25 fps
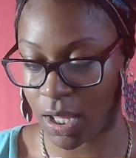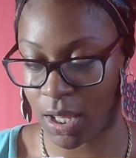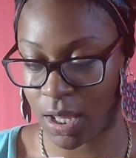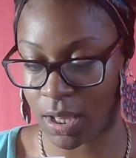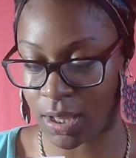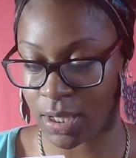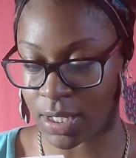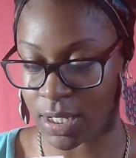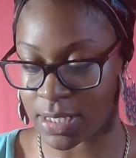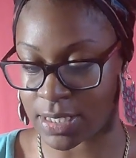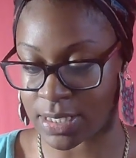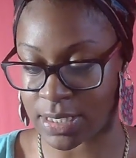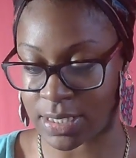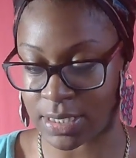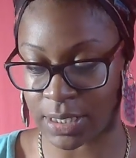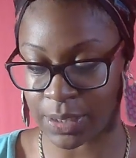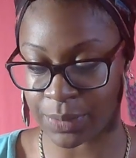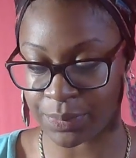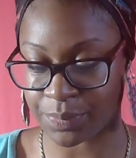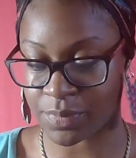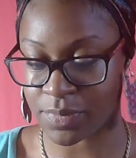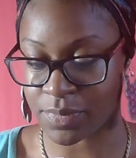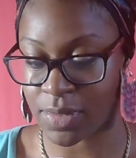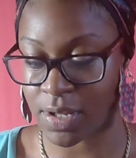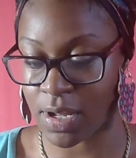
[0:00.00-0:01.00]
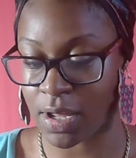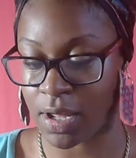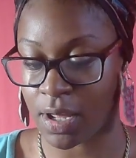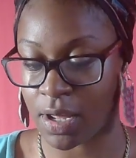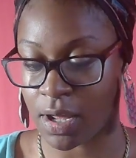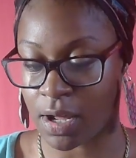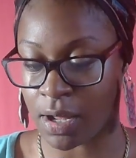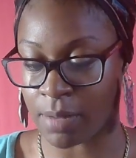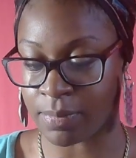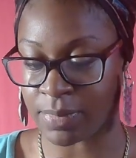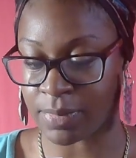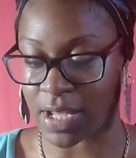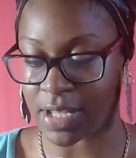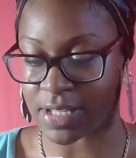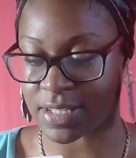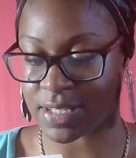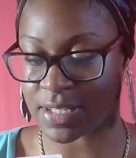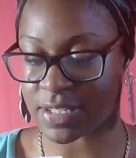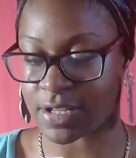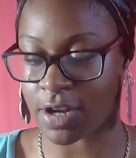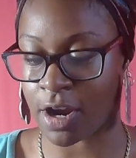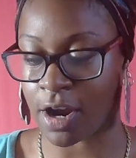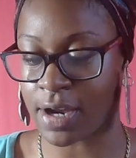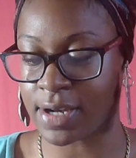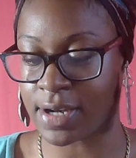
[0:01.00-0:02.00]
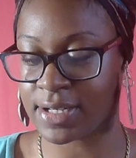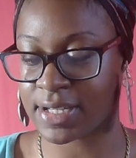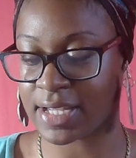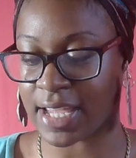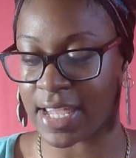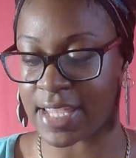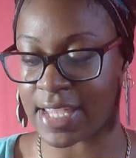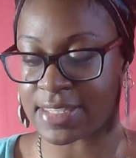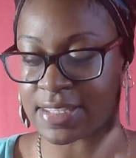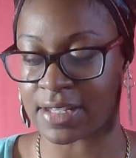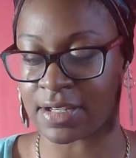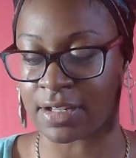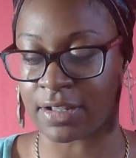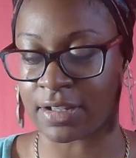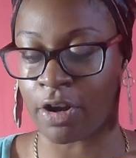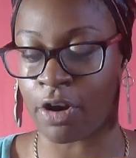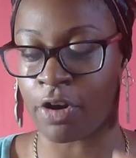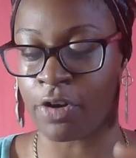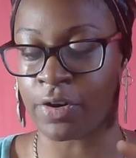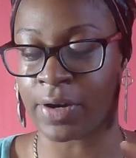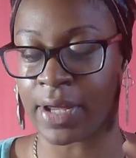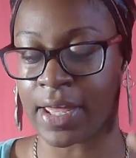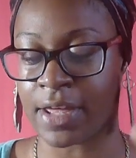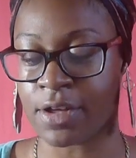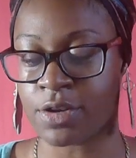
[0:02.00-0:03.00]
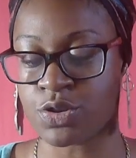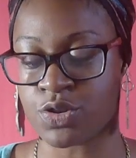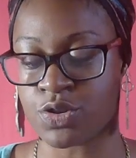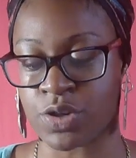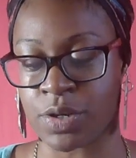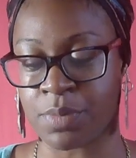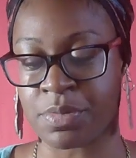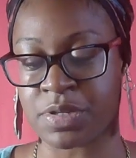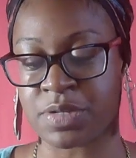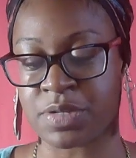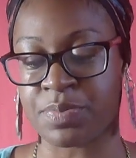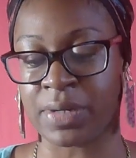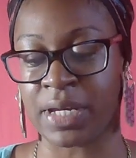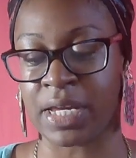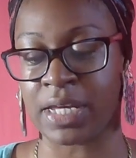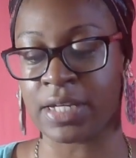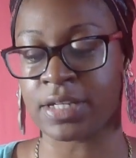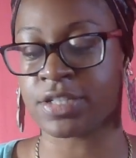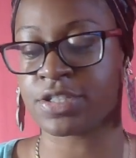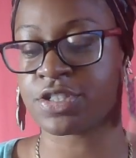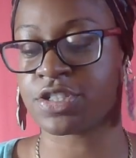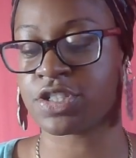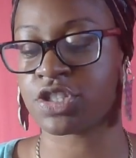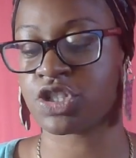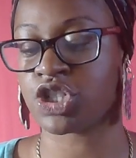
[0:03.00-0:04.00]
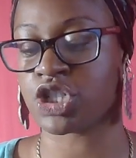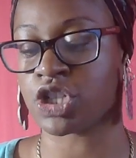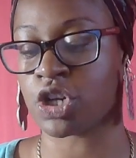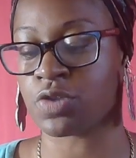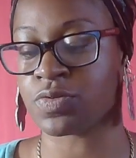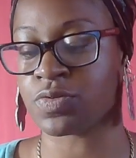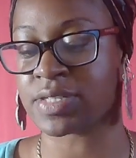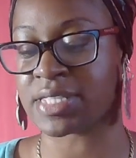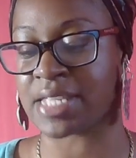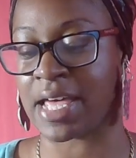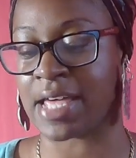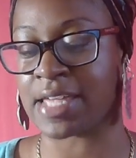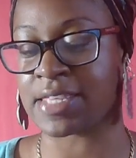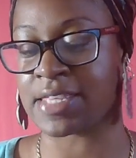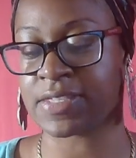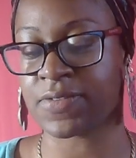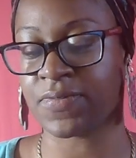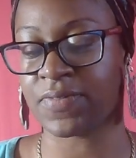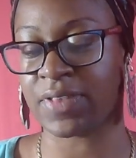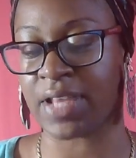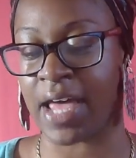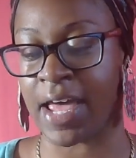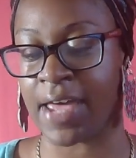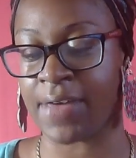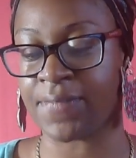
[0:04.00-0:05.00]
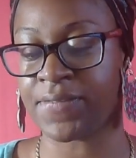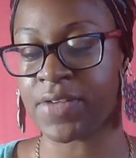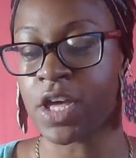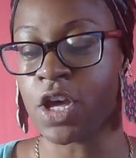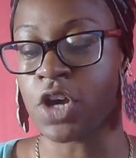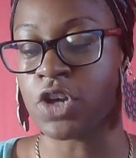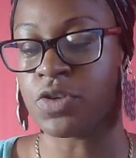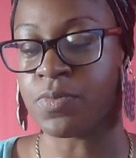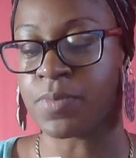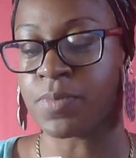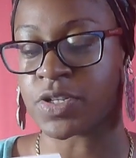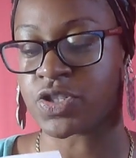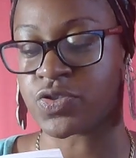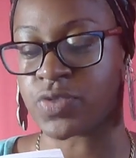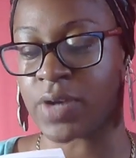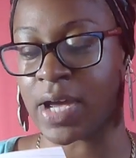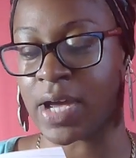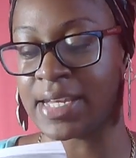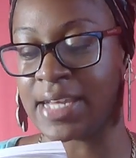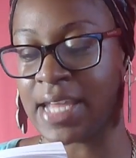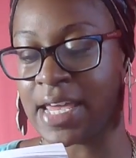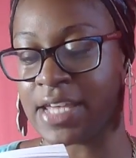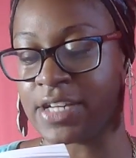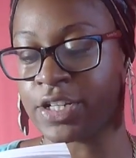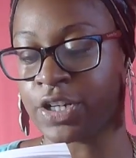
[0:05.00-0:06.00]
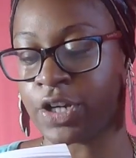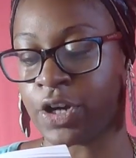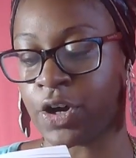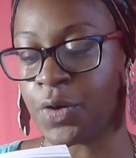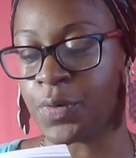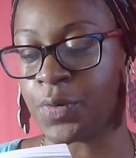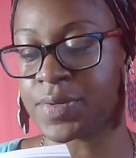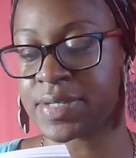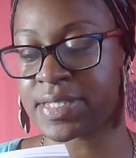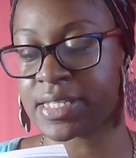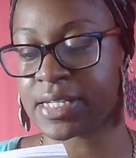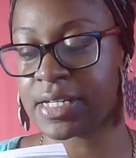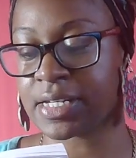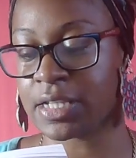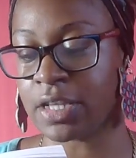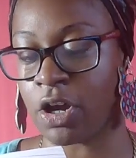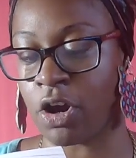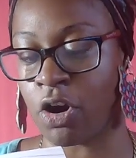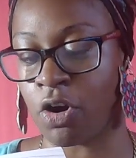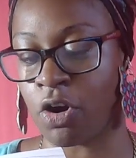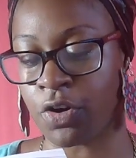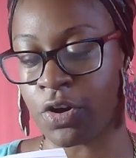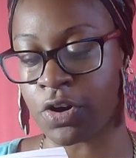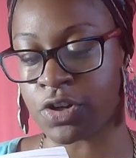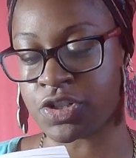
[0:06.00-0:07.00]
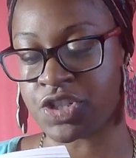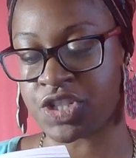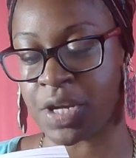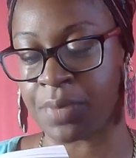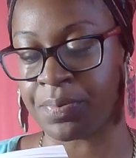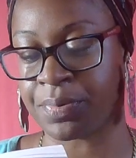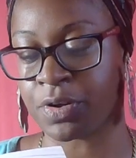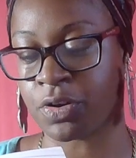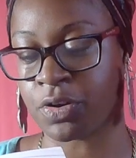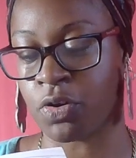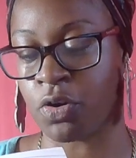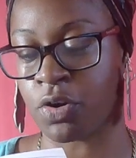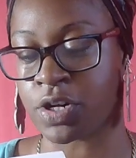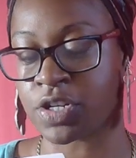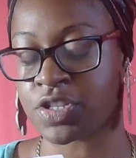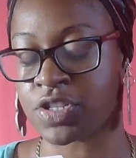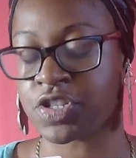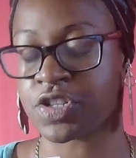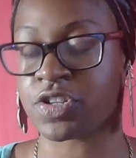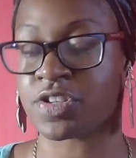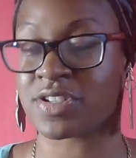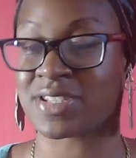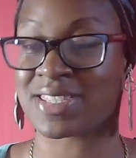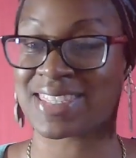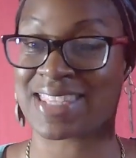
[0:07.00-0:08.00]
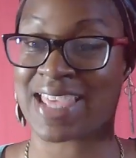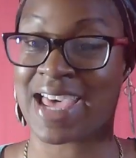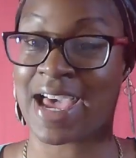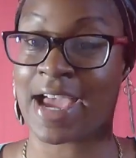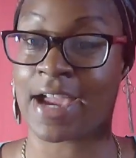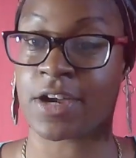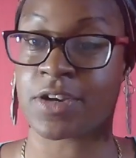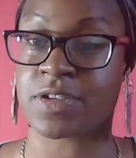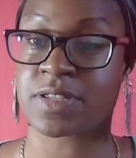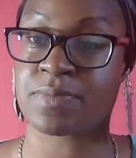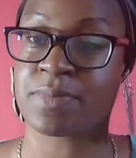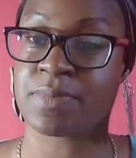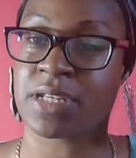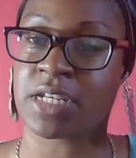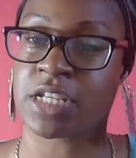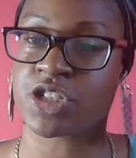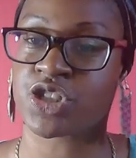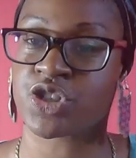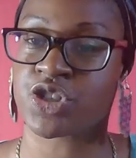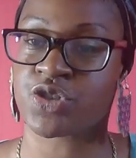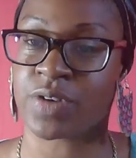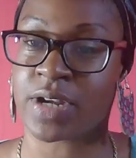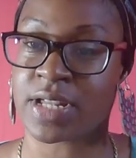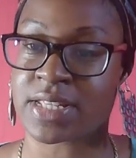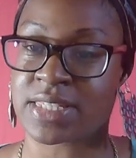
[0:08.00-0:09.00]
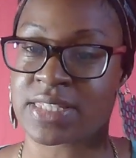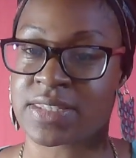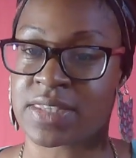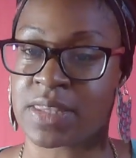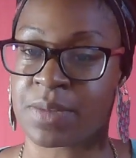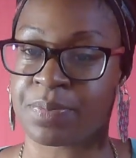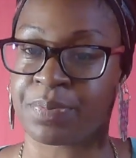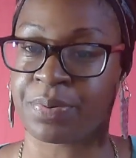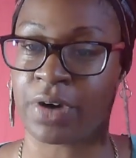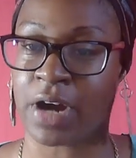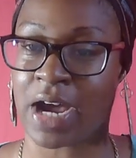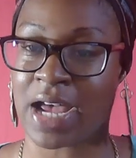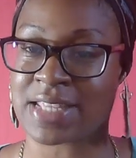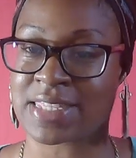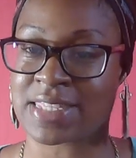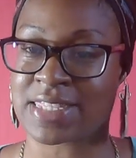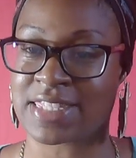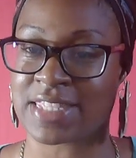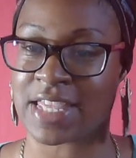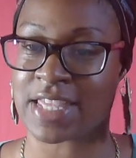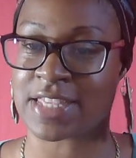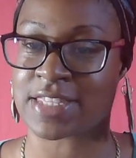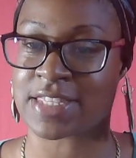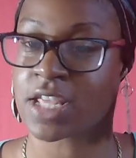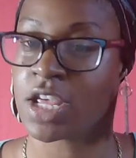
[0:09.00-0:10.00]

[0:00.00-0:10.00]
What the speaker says: Let's see. Yes, this card indicates that a long-held dream is beginning to show signs of life. You must try not to coax it along or shape it according to your desires, meaning trust the process.